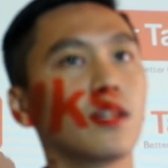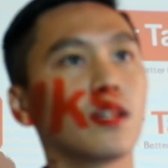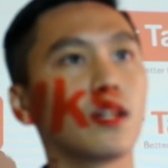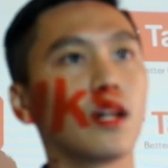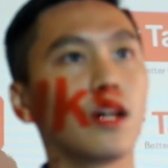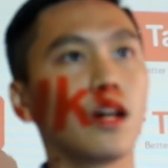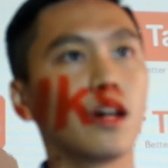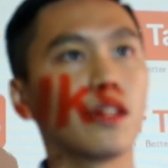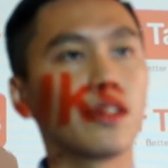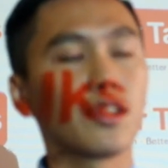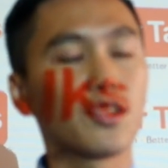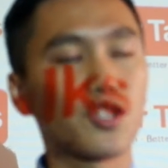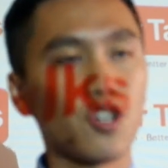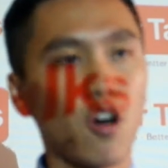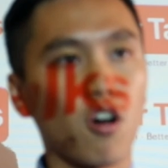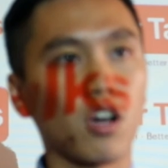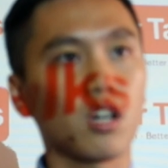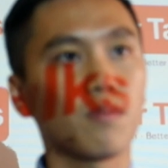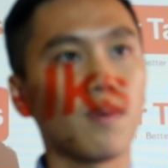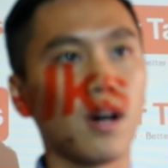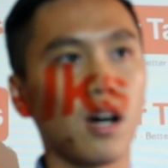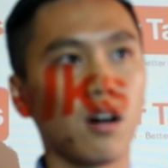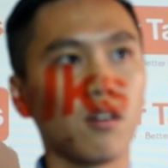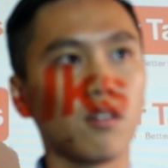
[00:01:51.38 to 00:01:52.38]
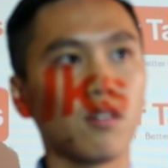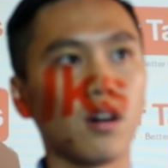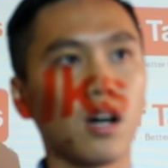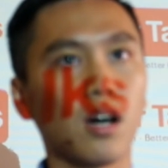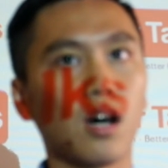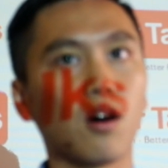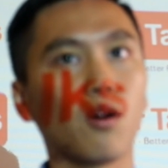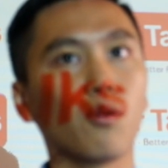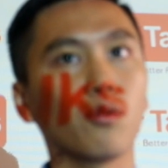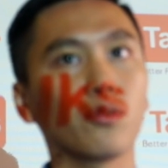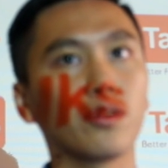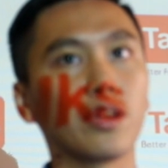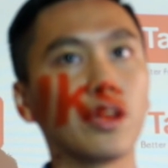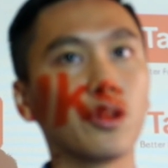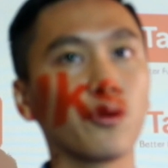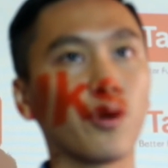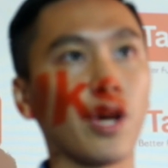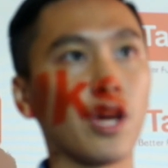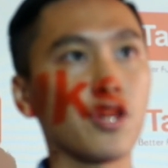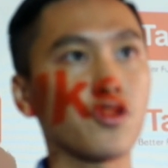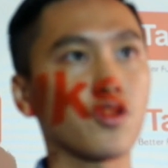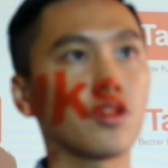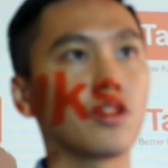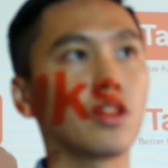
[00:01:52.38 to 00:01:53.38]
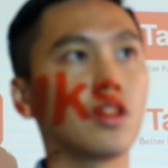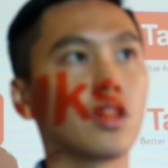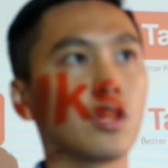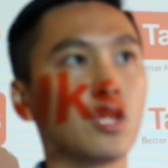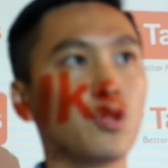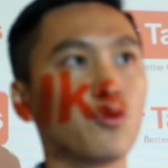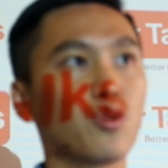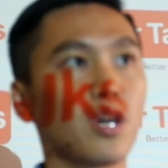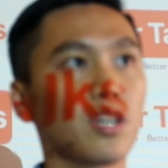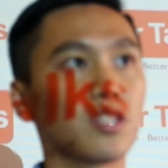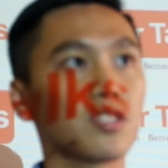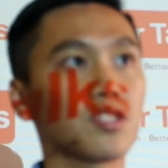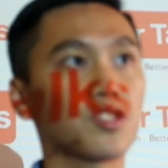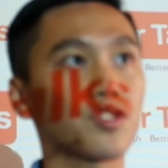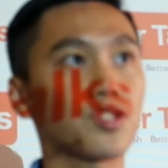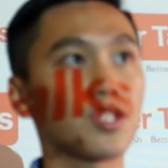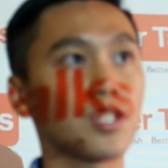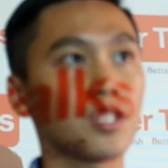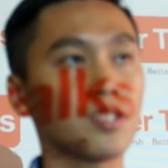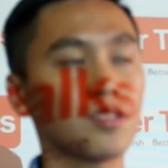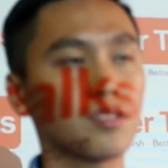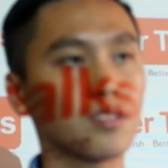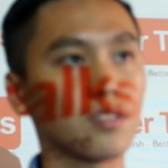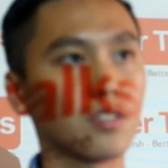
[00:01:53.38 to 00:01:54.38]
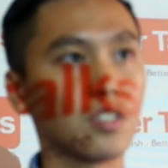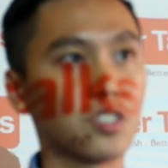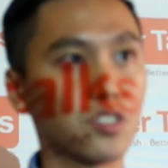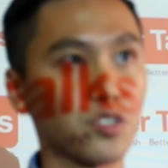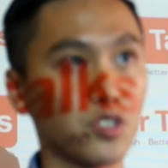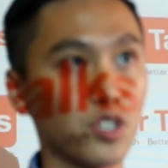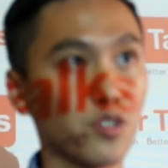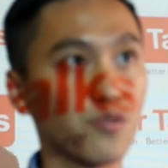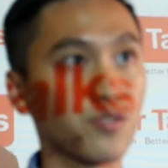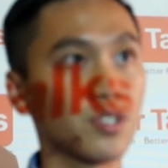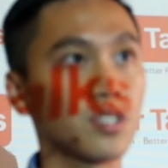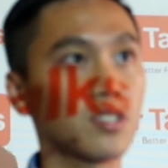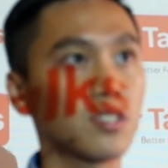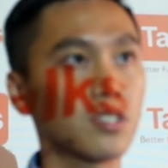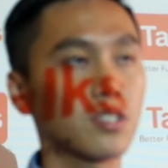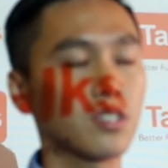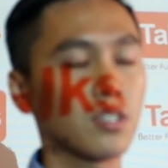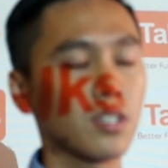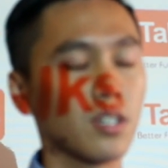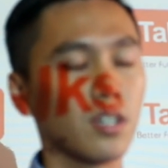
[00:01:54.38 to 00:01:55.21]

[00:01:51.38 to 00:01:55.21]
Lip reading: and they talk about how the education in the United States is different.